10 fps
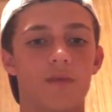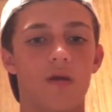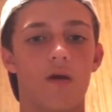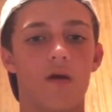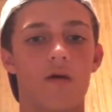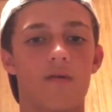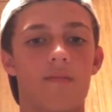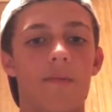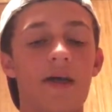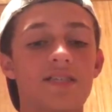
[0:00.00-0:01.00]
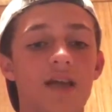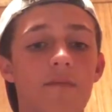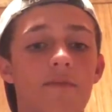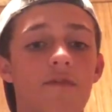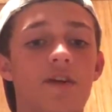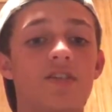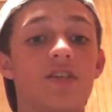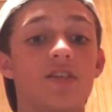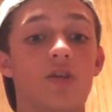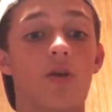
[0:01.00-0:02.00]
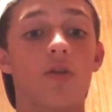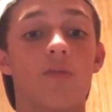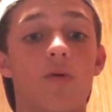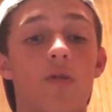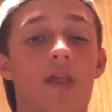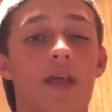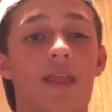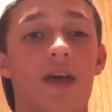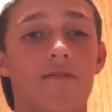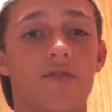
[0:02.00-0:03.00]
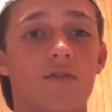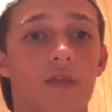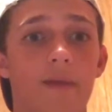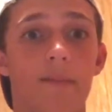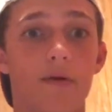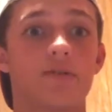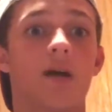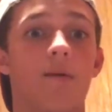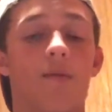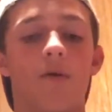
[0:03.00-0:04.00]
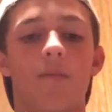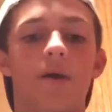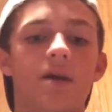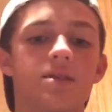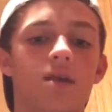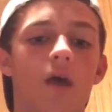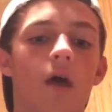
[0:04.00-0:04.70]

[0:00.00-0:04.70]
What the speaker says: the best time to fish this is early in the morning or late in the afternoon, like most topwater baits.